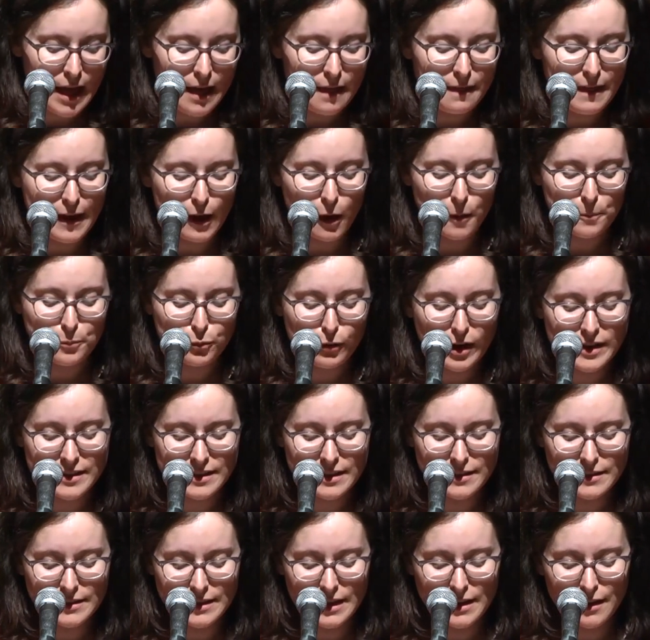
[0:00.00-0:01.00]
They are
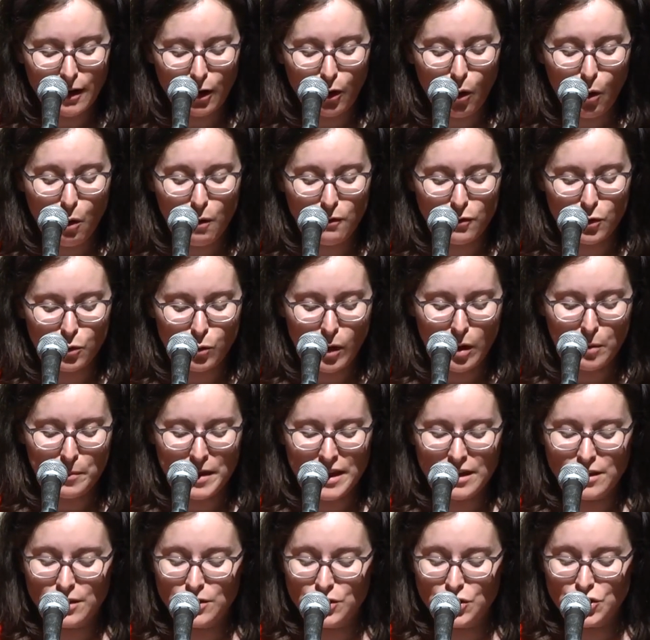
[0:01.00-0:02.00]
present in our
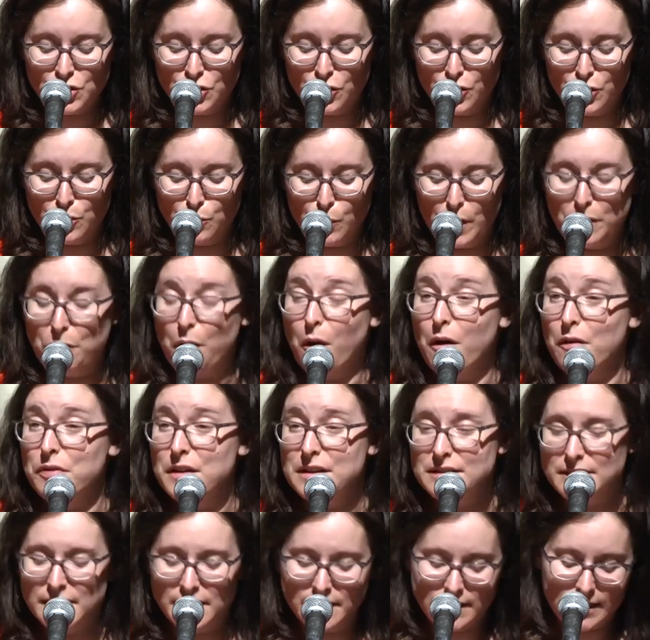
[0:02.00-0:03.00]
overwhelming concern with
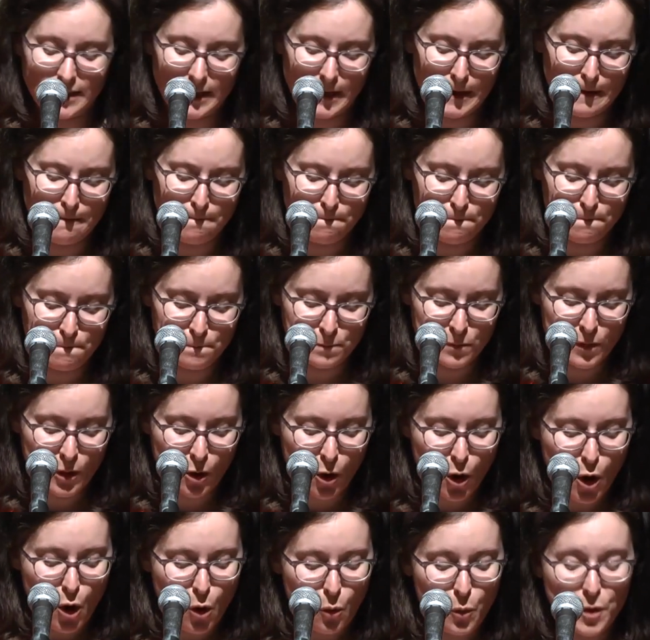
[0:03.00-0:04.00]
authenticity,
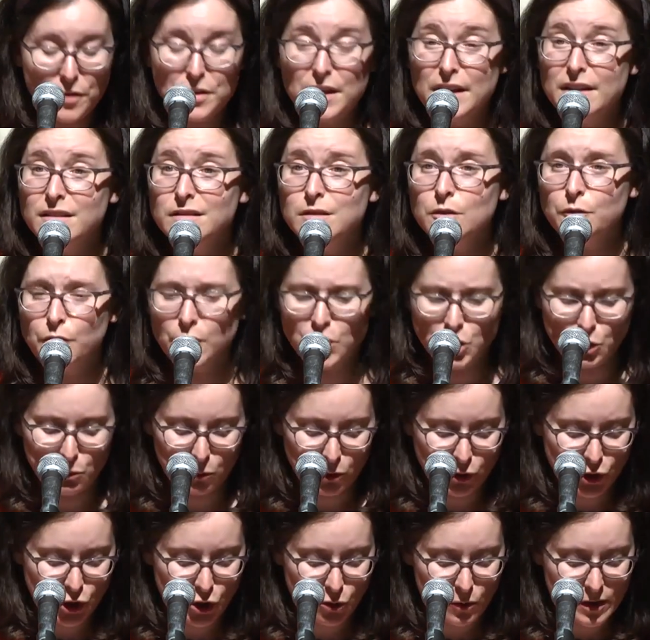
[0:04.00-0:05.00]
with
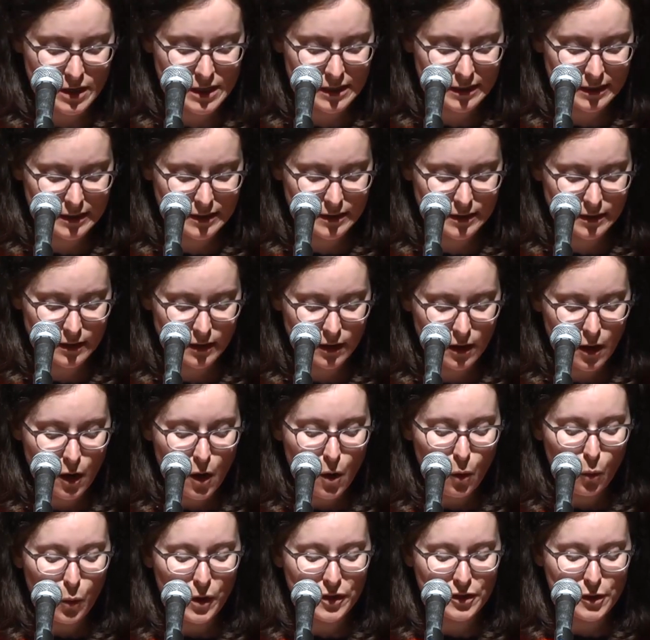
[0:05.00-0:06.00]
individual choice,
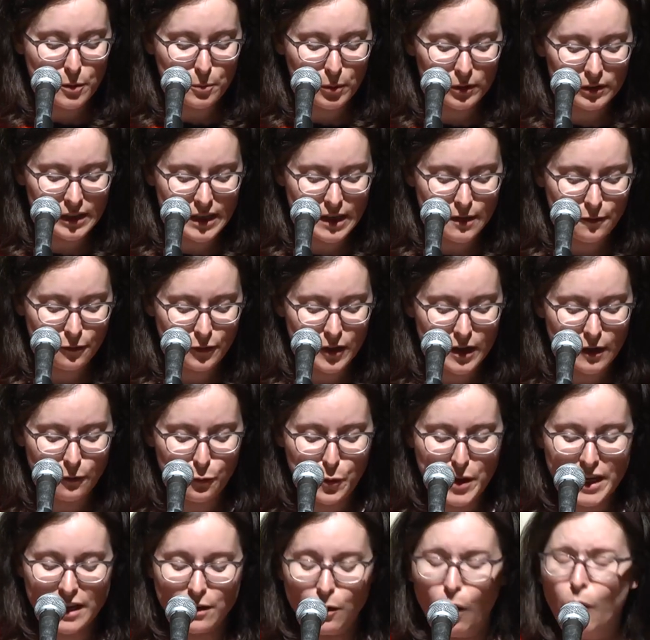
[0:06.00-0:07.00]
with the belief that if
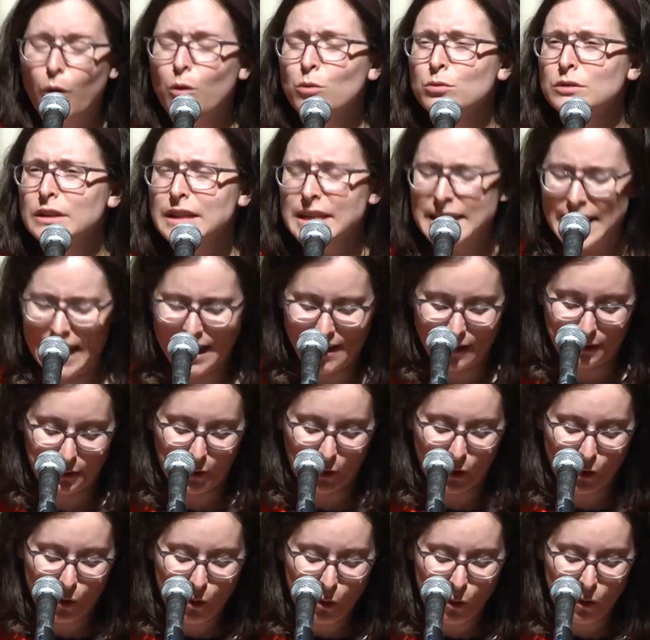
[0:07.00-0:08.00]
we can only get at the
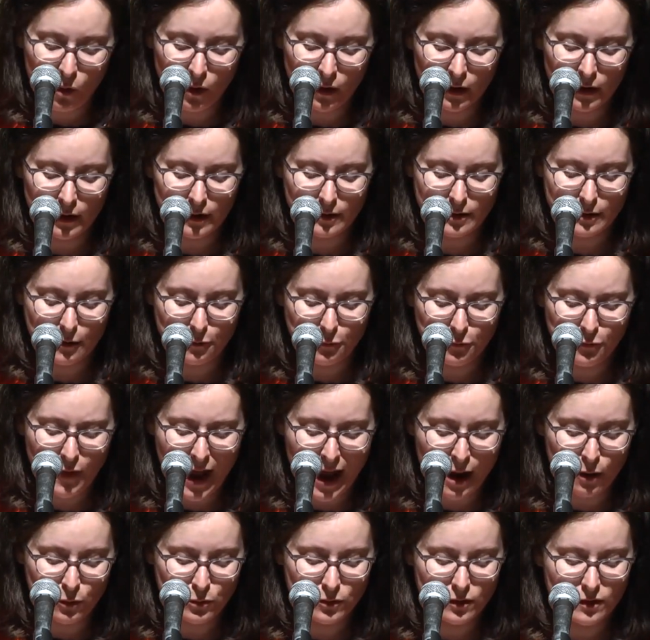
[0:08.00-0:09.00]
core, the
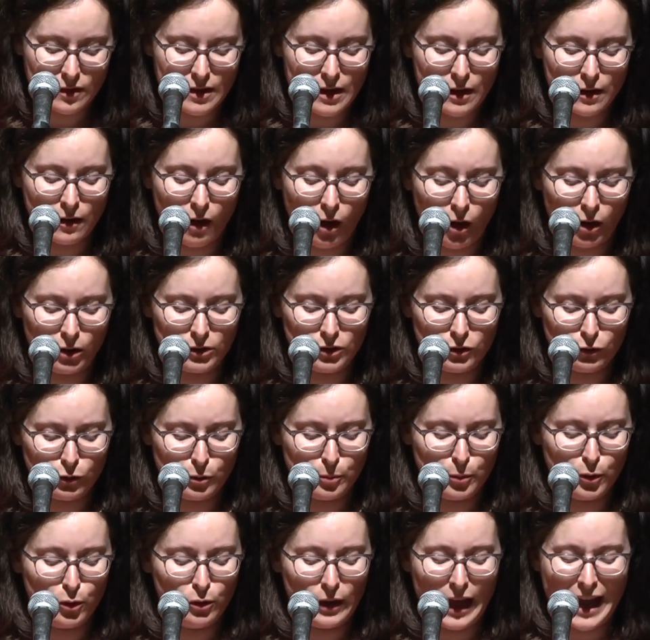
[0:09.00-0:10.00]
fount, the
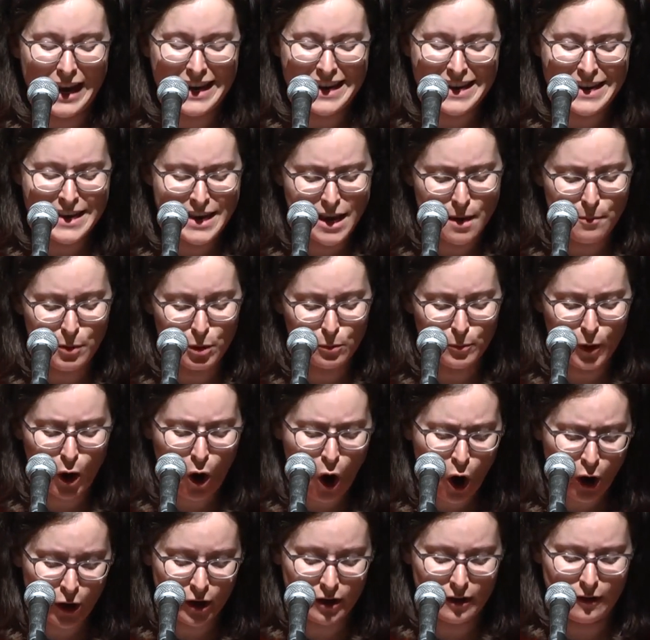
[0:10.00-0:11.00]
unalterable and inimitable
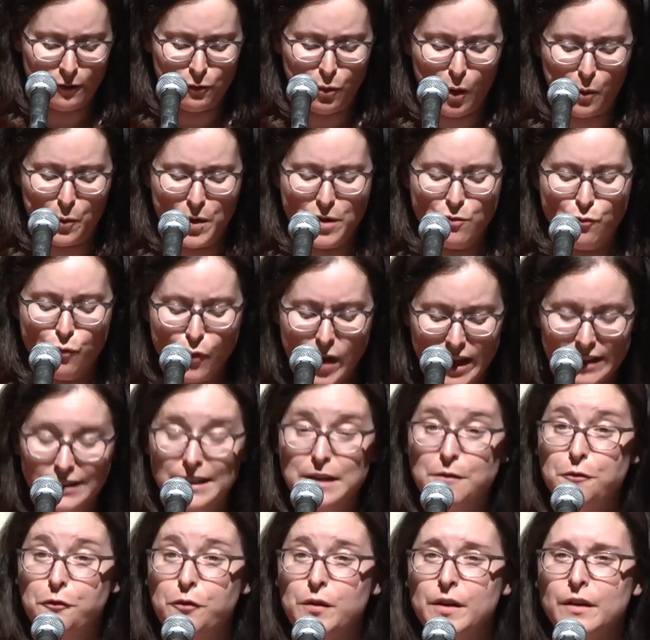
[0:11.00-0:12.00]
heart of what we
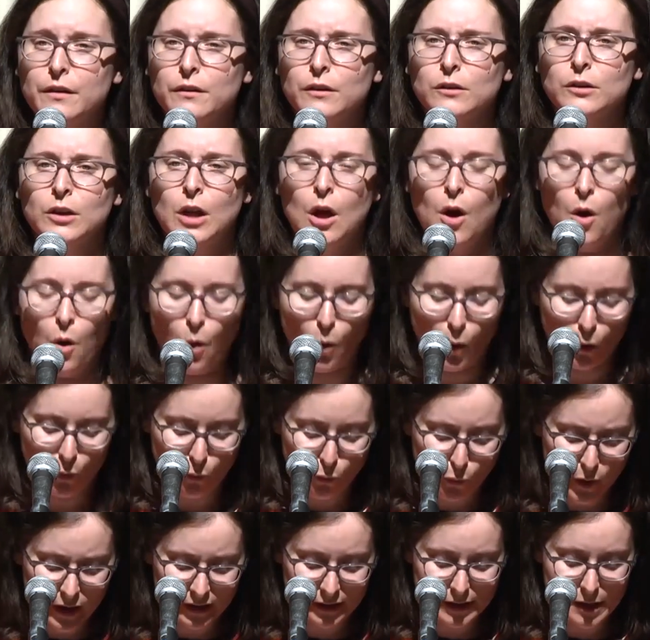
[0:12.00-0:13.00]
really feel or
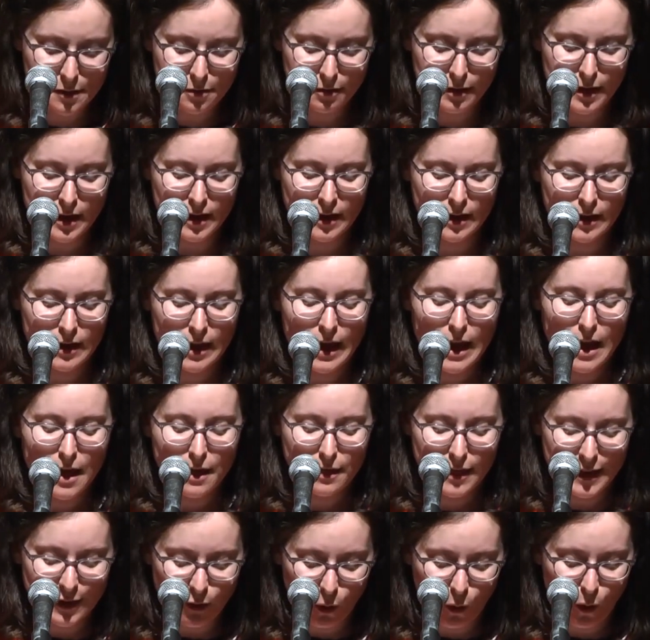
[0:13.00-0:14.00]
really think,
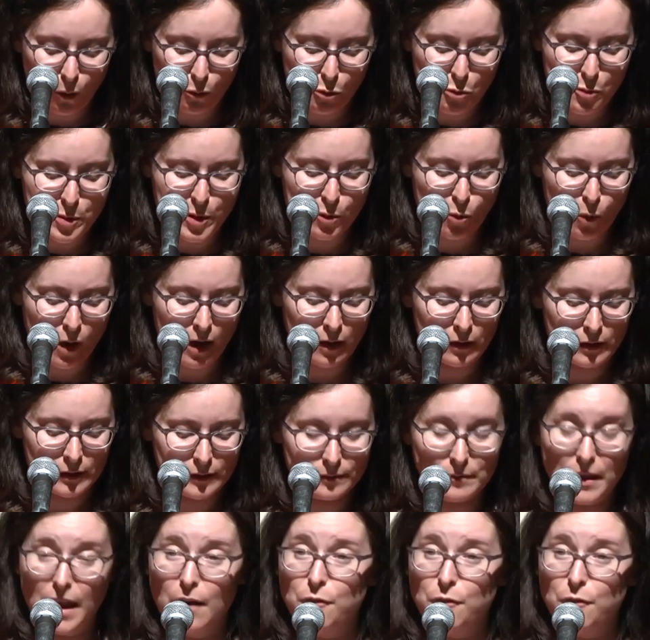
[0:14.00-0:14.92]
then all will be well.